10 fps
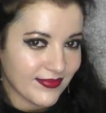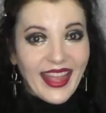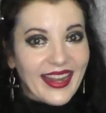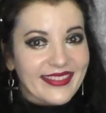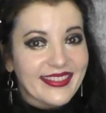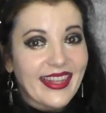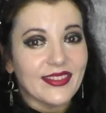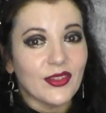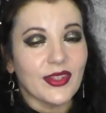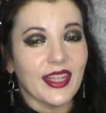An
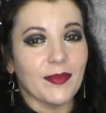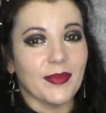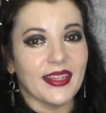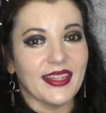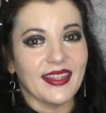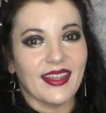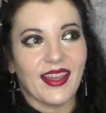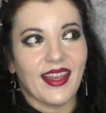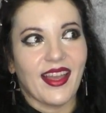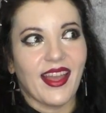ancestor can be
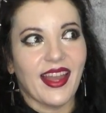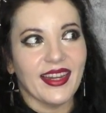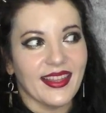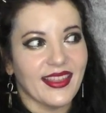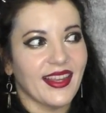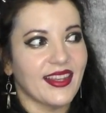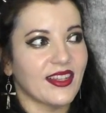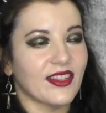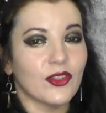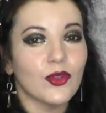anything
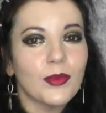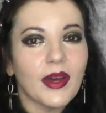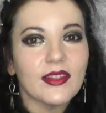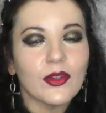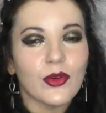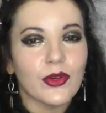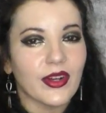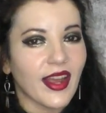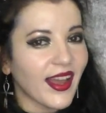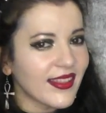human
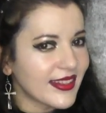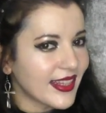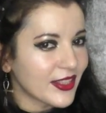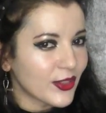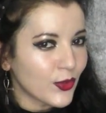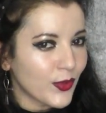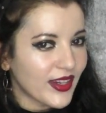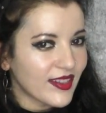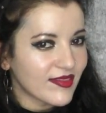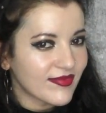or other than
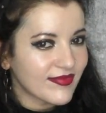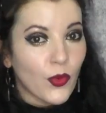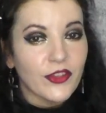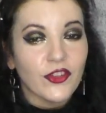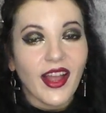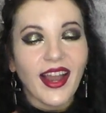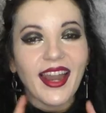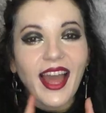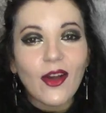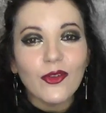human, which
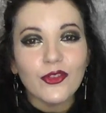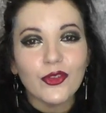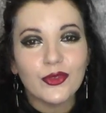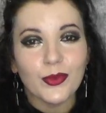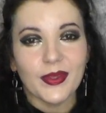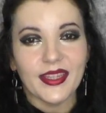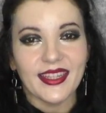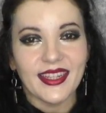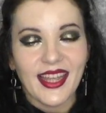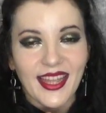allowed you to
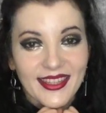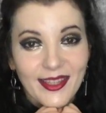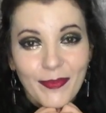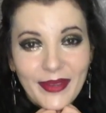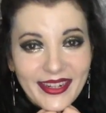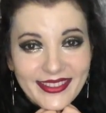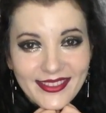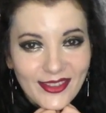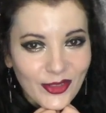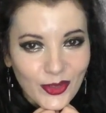be the
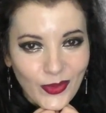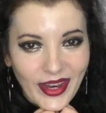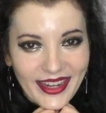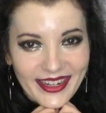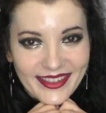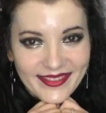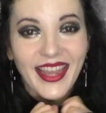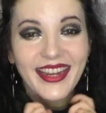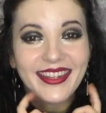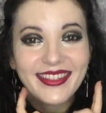person you are
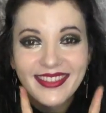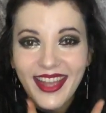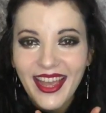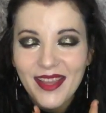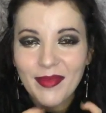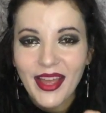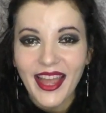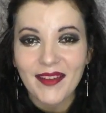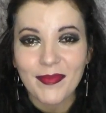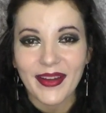in the time
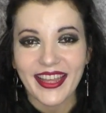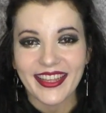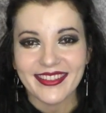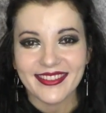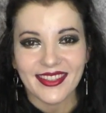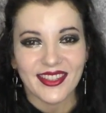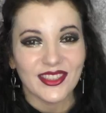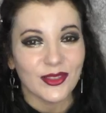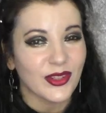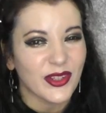and place
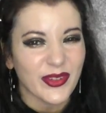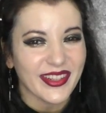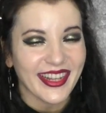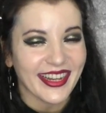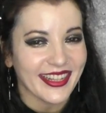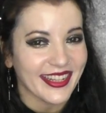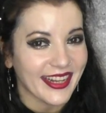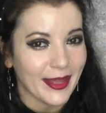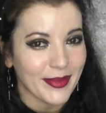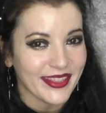you currently
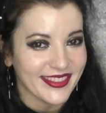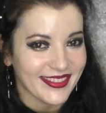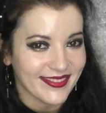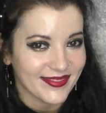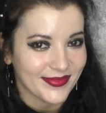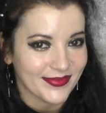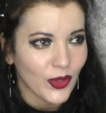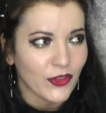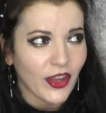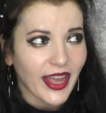inhabit.
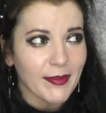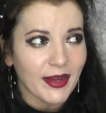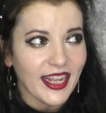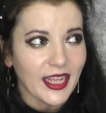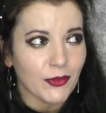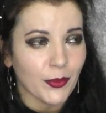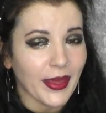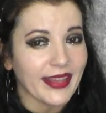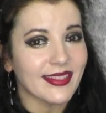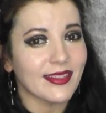Which I believe
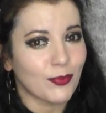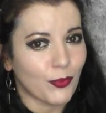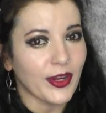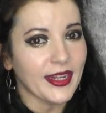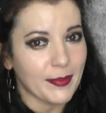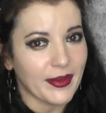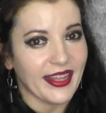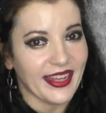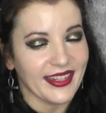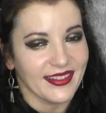makes it pretty
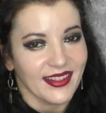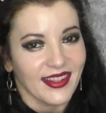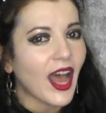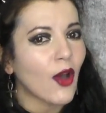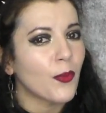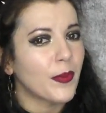plain how